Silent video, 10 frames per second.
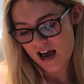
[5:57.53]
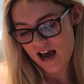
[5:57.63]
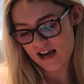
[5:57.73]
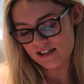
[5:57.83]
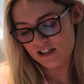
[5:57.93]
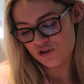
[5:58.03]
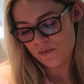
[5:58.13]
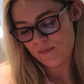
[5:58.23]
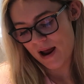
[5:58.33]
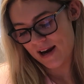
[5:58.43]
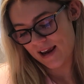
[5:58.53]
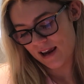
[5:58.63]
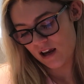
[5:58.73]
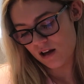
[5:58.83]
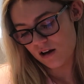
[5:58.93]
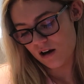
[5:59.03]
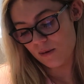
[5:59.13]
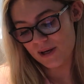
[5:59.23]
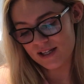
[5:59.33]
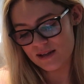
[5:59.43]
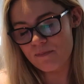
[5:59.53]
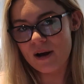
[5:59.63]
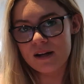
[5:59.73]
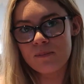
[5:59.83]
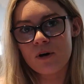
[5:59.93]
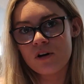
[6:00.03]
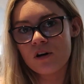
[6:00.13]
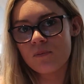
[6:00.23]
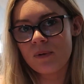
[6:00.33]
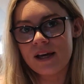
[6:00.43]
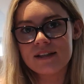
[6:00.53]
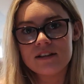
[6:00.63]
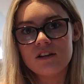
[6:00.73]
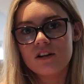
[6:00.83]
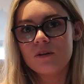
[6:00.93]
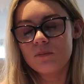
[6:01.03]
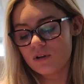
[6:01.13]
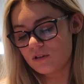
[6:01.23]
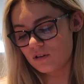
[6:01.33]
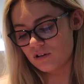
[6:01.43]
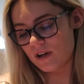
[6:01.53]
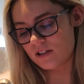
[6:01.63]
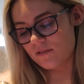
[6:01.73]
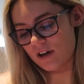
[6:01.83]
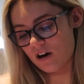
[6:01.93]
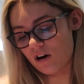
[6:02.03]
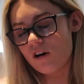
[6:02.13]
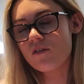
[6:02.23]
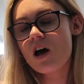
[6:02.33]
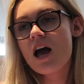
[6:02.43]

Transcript: And did your belly, I'm guessing belly button piercing hurt because the rest of it cut off?